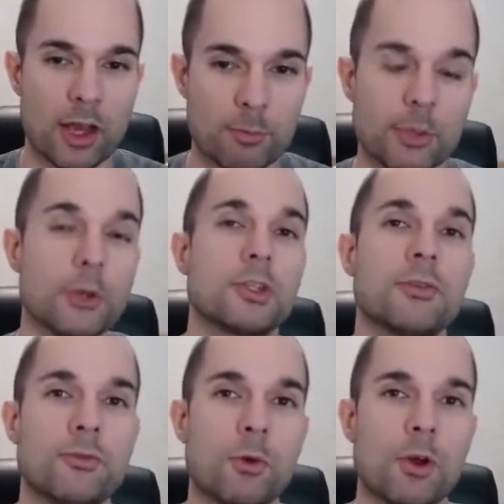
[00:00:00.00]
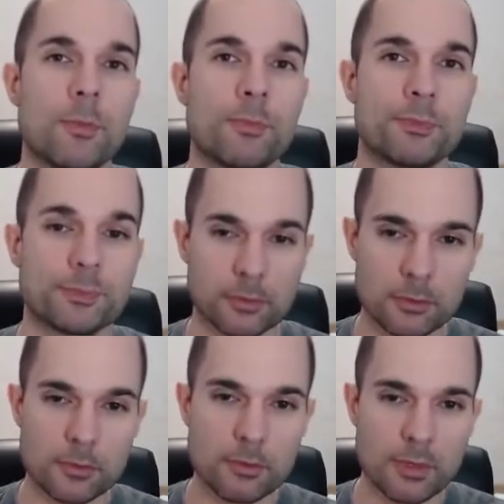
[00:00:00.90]
I built it for.
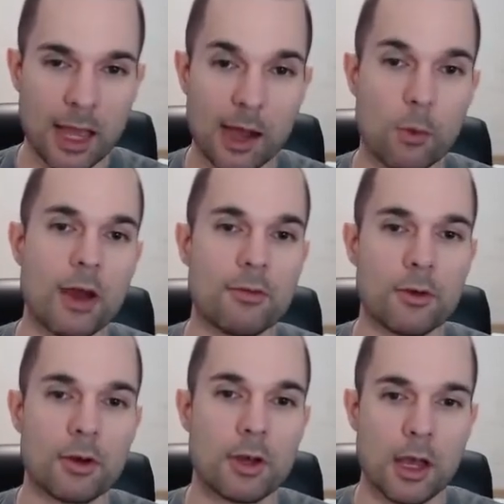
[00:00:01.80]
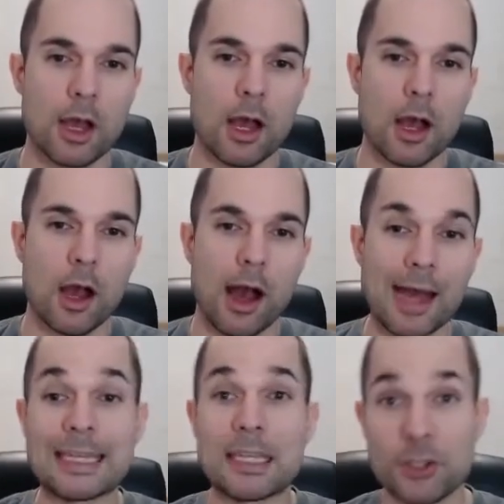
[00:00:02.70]
However,
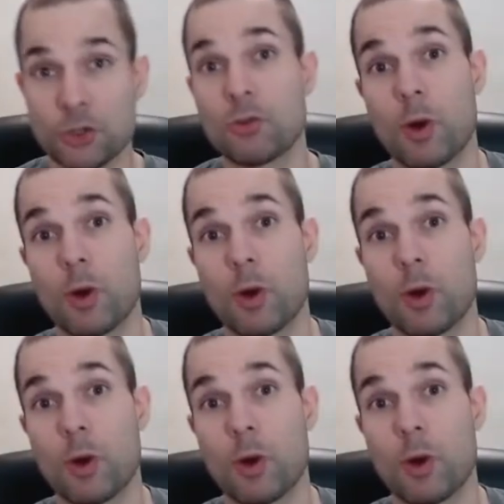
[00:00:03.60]
I need a new